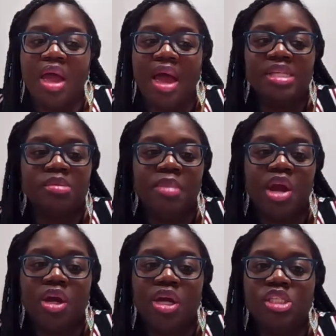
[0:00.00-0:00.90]
As
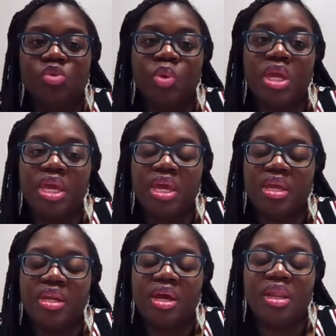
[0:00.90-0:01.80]
Americans, we
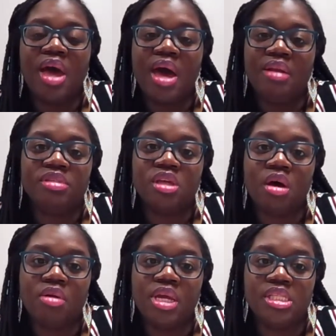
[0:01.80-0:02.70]
get a lot of
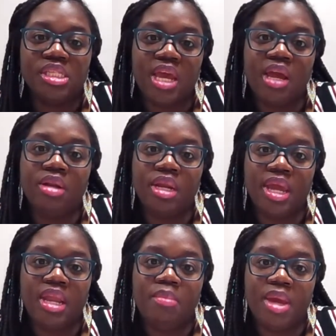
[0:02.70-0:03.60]
salt intake on a
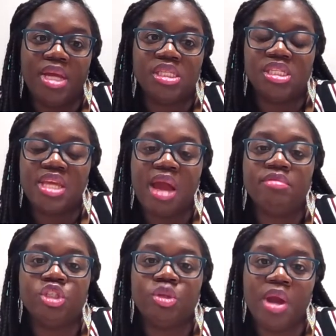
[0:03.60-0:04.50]
daily basis. The
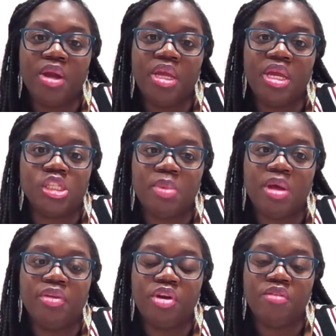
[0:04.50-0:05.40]
average American gets about
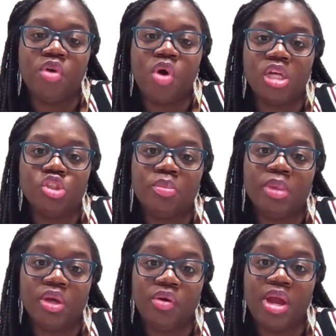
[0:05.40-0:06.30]
3,400
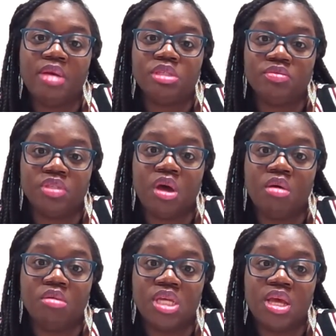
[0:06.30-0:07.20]
milligrams of
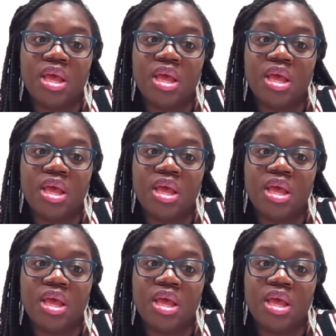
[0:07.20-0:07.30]
salt.